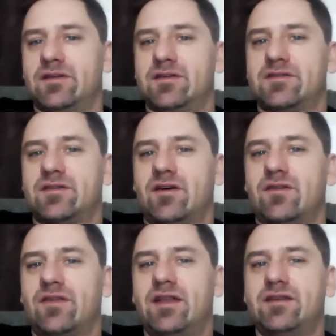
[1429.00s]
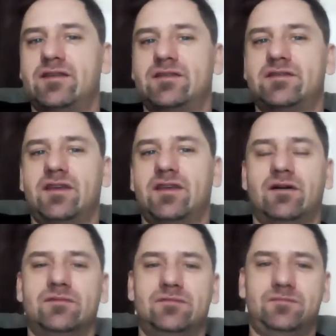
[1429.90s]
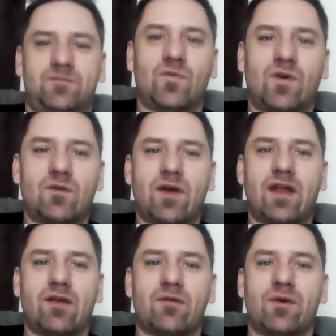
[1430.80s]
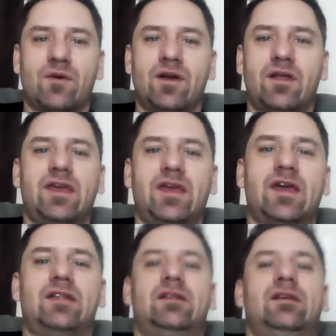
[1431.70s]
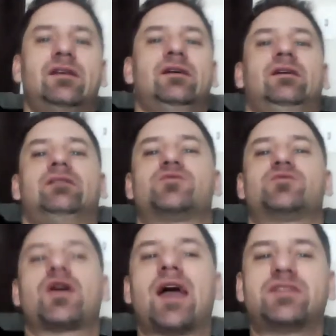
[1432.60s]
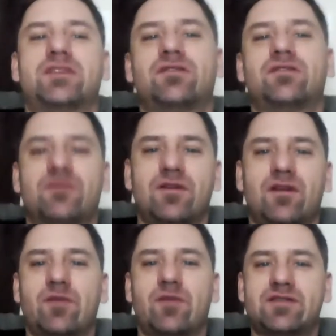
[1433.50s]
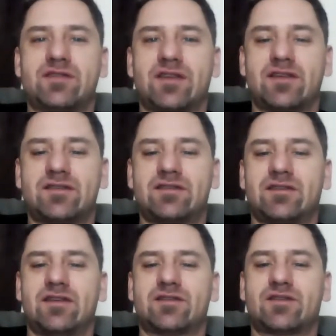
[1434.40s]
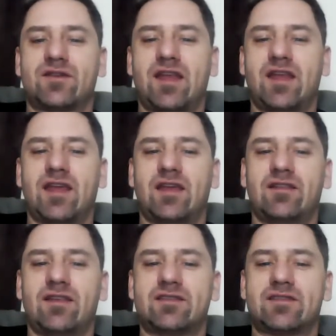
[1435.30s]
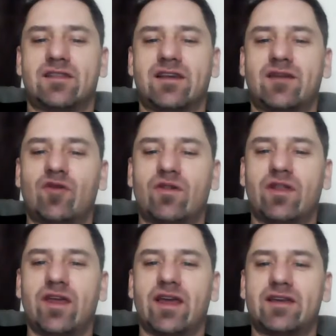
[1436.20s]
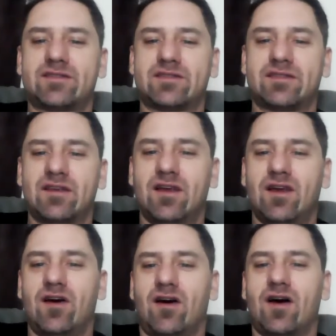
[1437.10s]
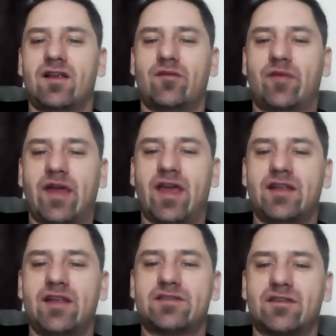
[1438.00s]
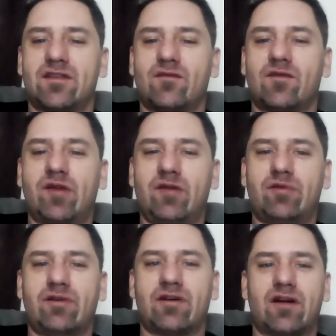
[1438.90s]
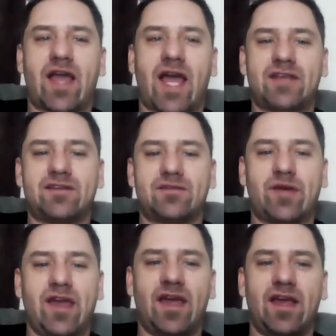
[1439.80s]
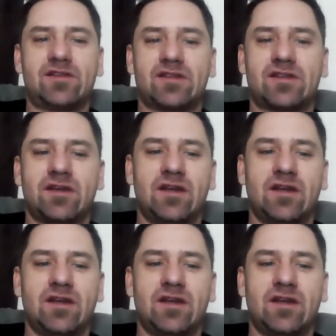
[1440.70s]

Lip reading: So that is, one way to really get some traction through your business is creating these clickable links on your page, so that when people are at your page,